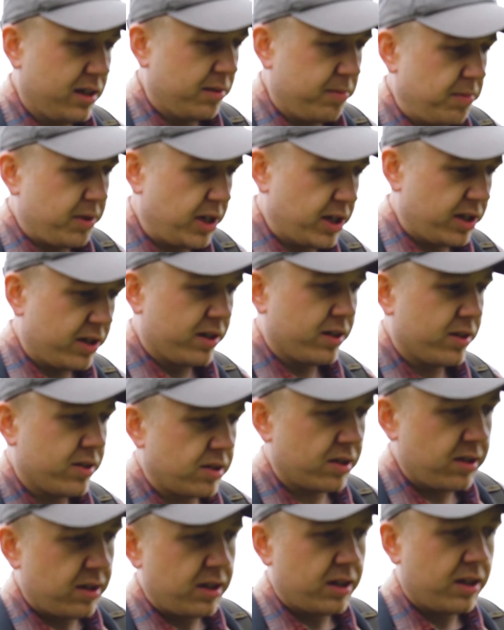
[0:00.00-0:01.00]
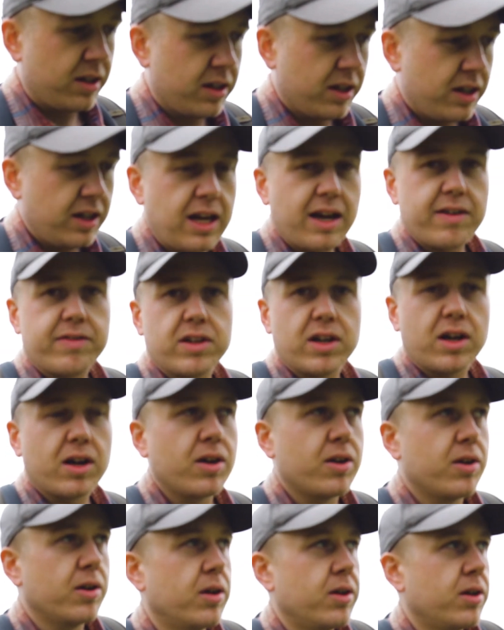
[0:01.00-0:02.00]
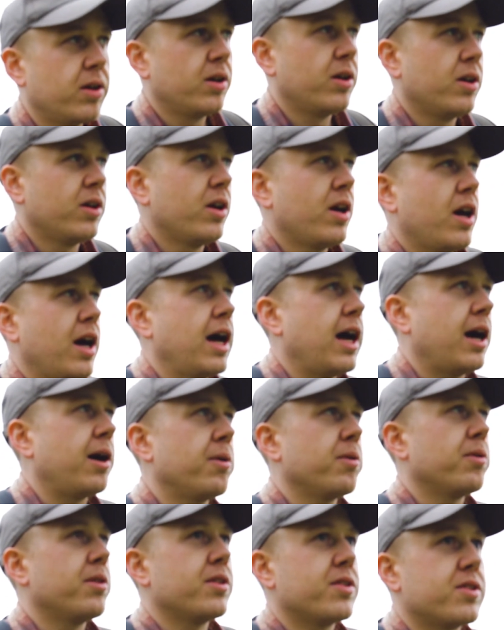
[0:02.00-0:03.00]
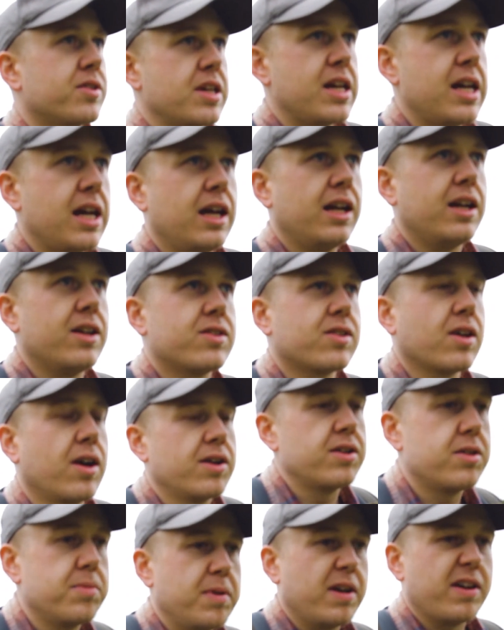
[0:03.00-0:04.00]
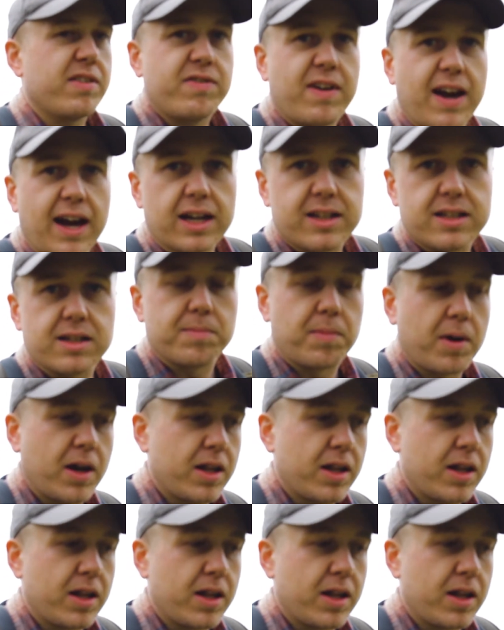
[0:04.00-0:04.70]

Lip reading: because you never know how the scene is going to be affected by